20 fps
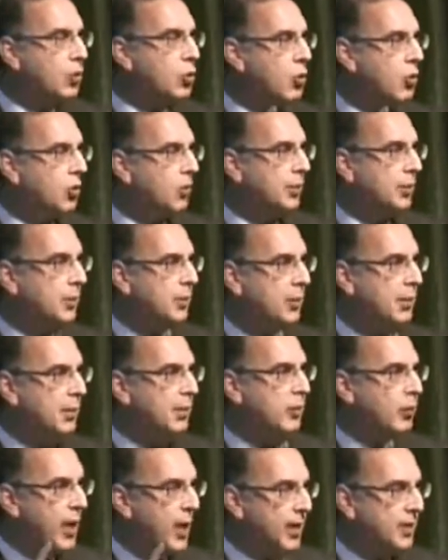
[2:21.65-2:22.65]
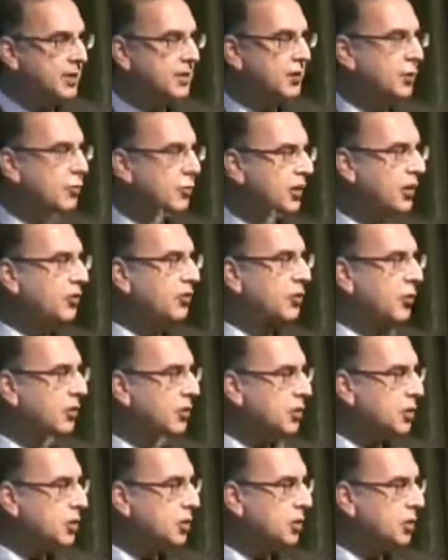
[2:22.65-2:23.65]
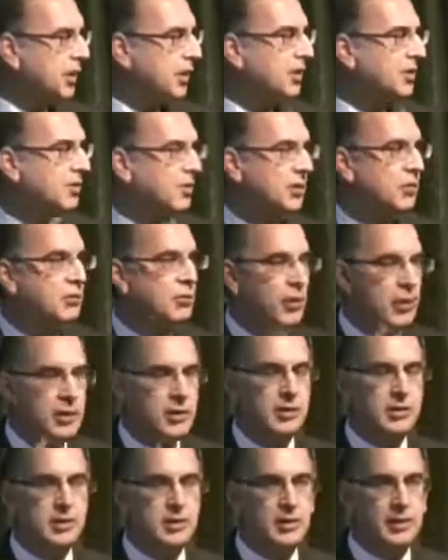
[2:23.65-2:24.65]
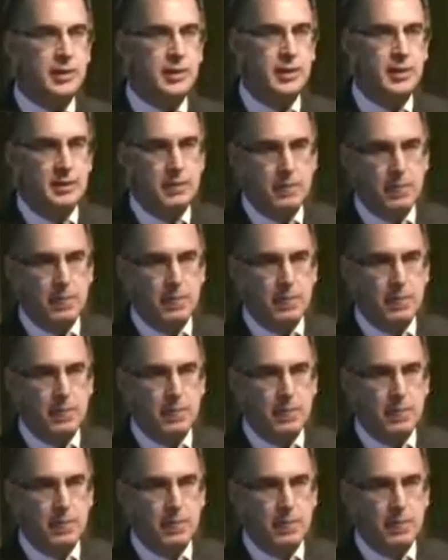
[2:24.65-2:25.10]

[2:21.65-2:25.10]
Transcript: 250,000 people rallied to free Soviet Jews, and he said very clearly,